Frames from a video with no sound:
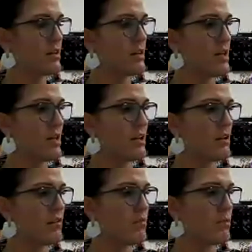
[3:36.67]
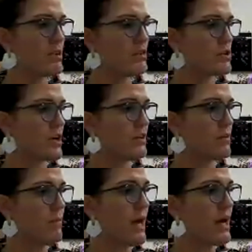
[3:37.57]
then when you turn
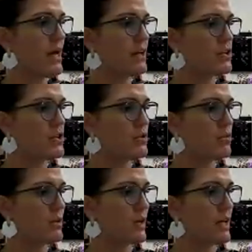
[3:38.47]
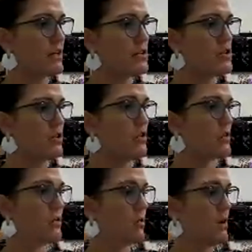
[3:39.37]
the page, you will get
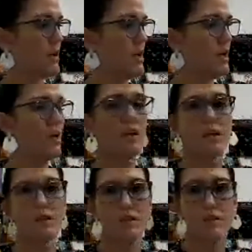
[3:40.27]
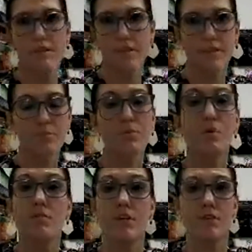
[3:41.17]
to the
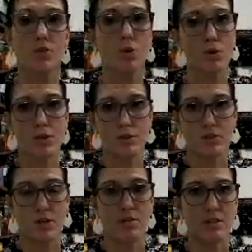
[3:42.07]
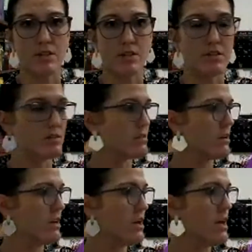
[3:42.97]
previous quarter services.
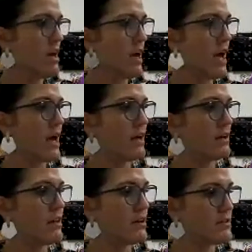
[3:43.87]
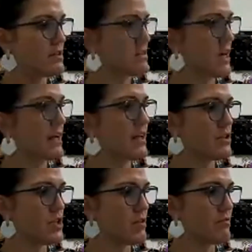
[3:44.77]
And there's the
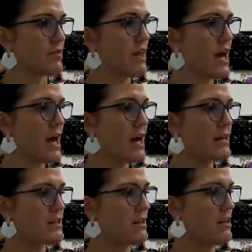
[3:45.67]
sign-in sheet for that.